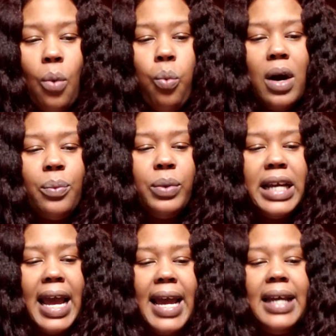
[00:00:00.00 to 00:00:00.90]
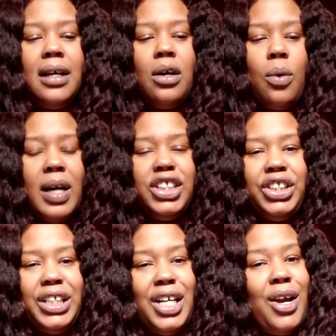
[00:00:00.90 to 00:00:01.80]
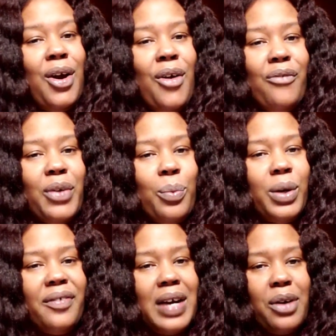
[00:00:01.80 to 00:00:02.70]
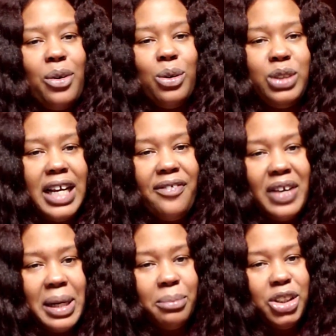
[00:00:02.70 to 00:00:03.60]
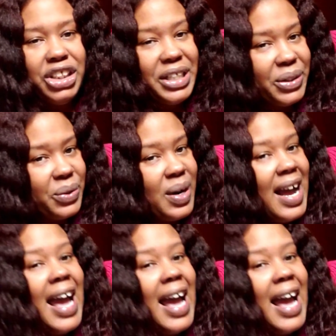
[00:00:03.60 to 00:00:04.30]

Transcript: One, we had a question from one of our crochet fam, Cheryl,